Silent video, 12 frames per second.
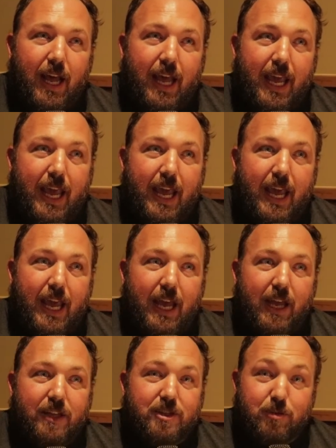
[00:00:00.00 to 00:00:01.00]

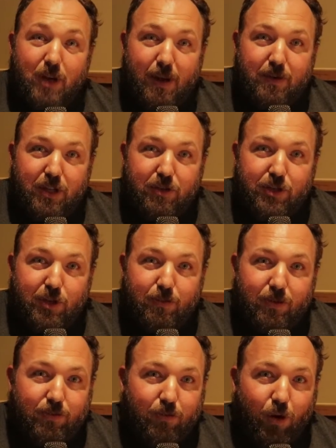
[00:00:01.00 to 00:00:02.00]
And subscribe to
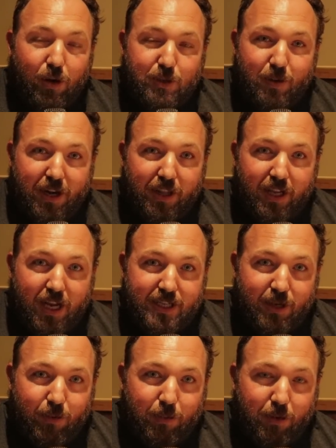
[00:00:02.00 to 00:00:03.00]
YouTube. We're always proud of the
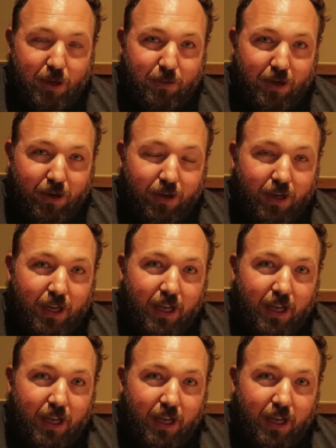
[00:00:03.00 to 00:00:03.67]
content we put up here.